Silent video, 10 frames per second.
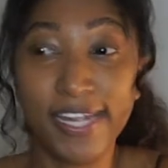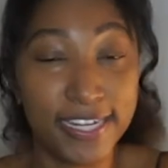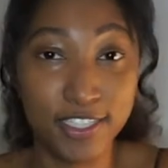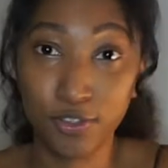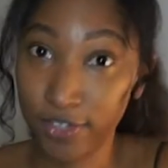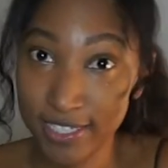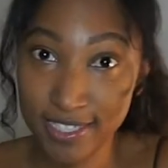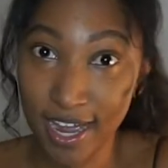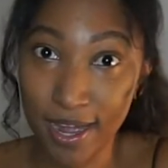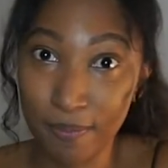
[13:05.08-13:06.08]
any screen
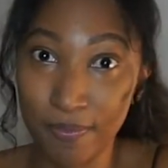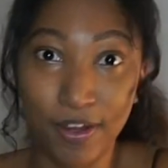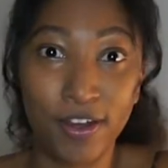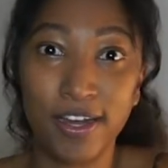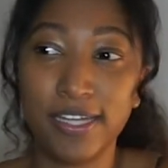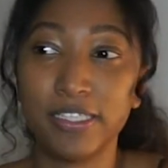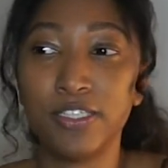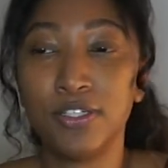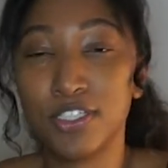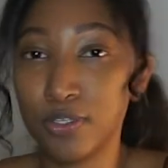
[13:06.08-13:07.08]
time on
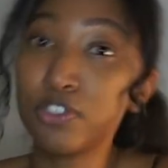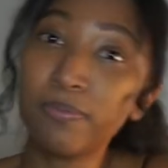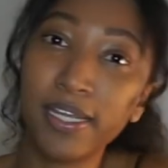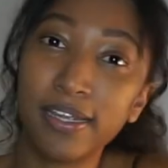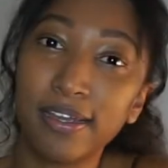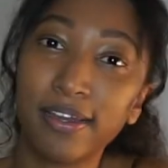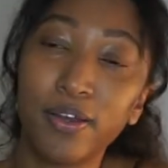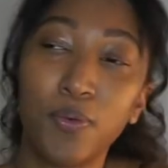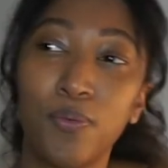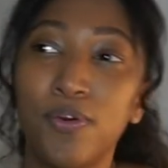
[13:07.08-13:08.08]
your social
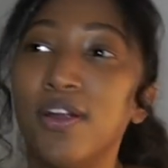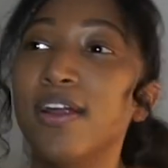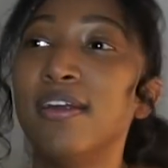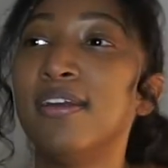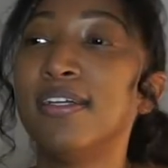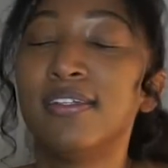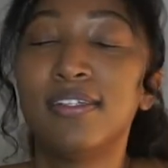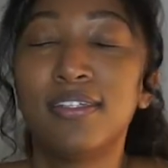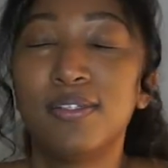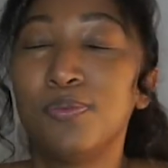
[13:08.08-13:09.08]
media or
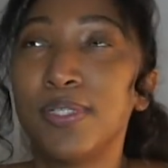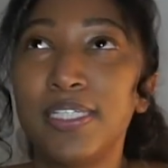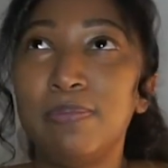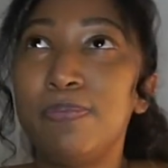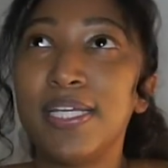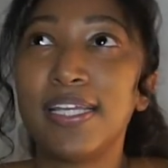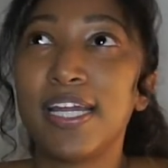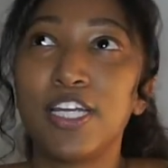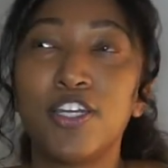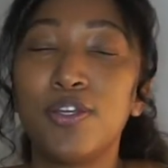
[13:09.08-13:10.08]
really be like
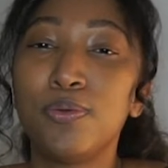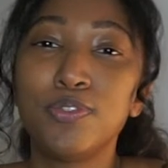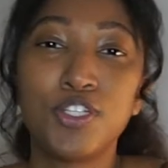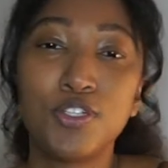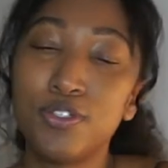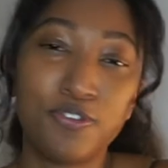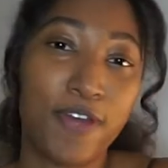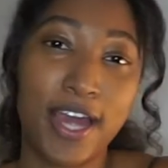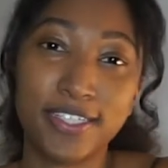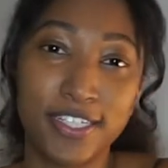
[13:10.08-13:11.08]
a huge
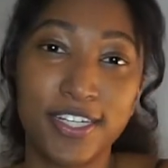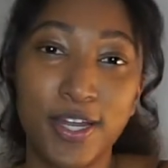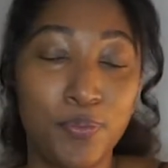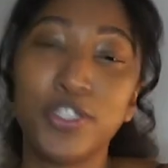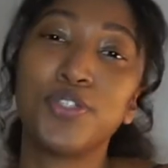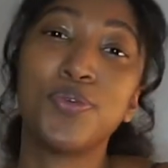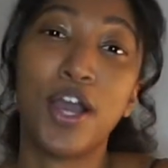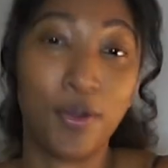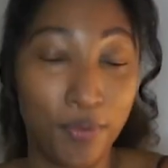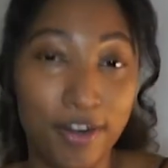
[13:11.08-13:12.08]
factor in what you
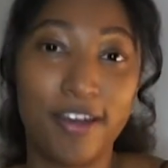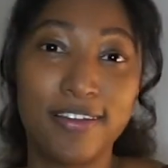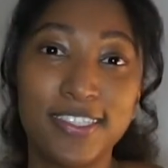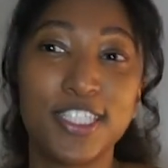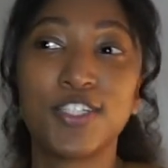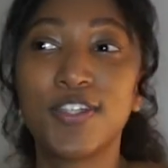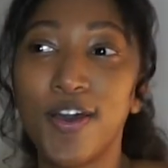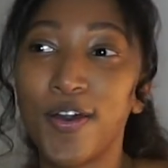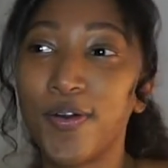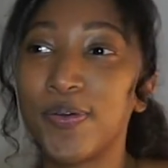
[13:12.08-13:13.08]
got going on.
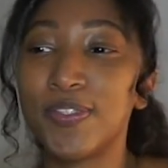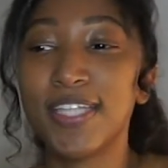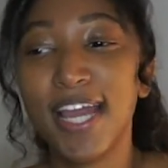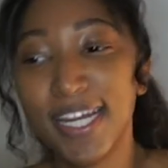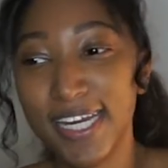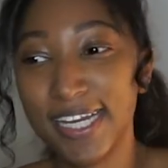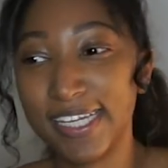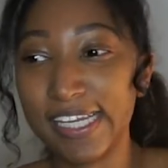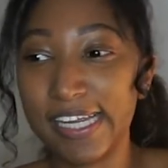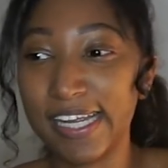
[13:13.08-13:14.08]
So
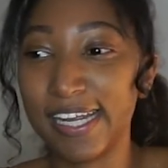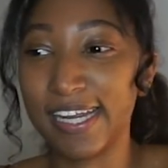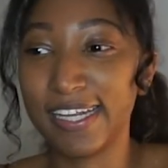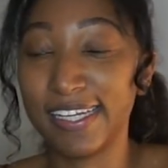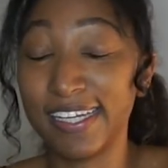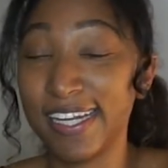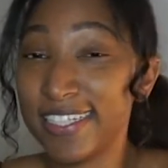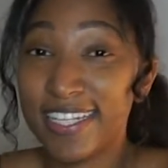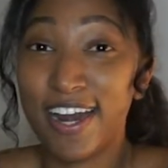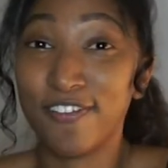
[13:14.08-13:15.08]
technically, like I
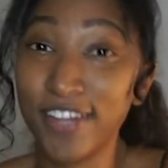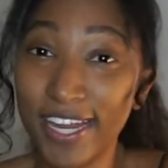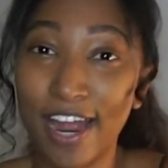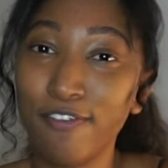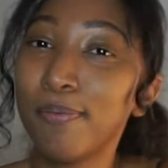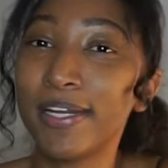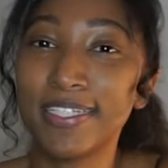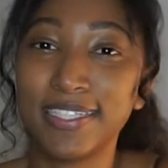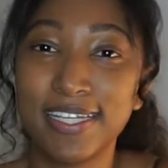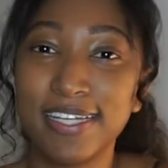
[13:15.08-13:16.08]
said, I feel like everybody
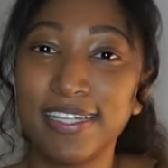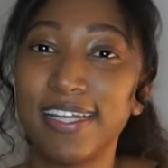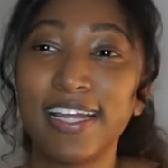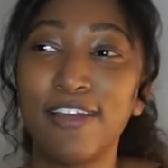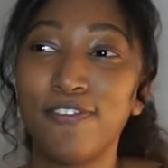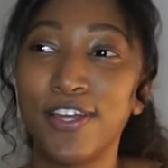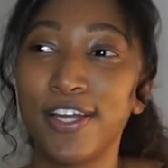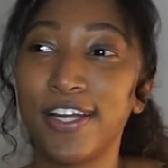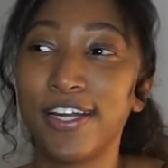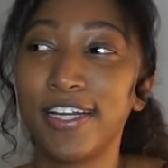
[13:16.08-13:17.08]
is sneaky link if
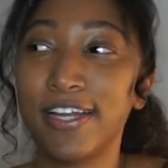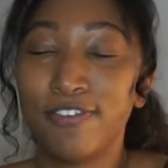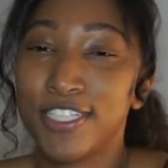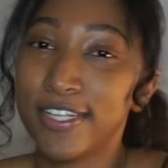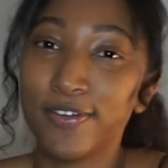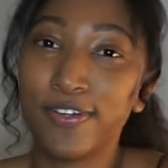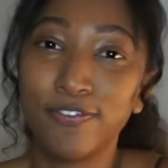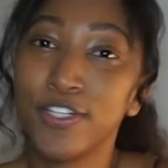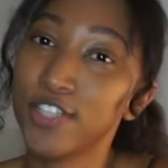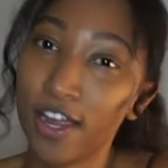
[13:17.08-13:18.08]
you're single. If
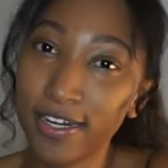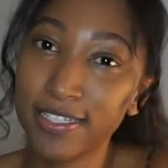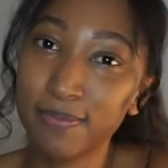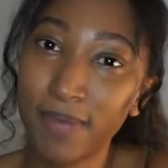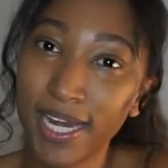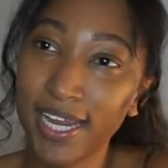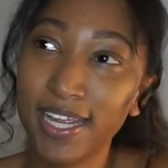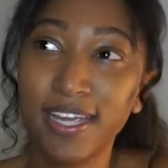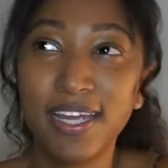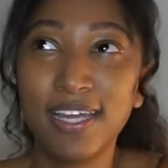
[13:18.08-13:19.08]
you're talking to somebody,
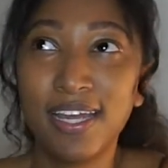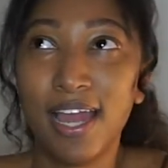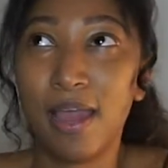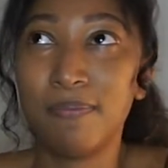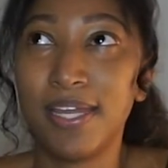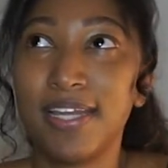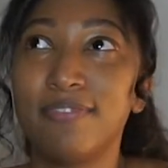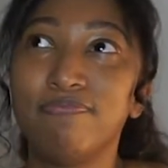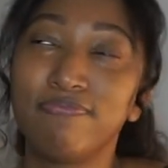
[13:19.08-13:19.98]
I mean,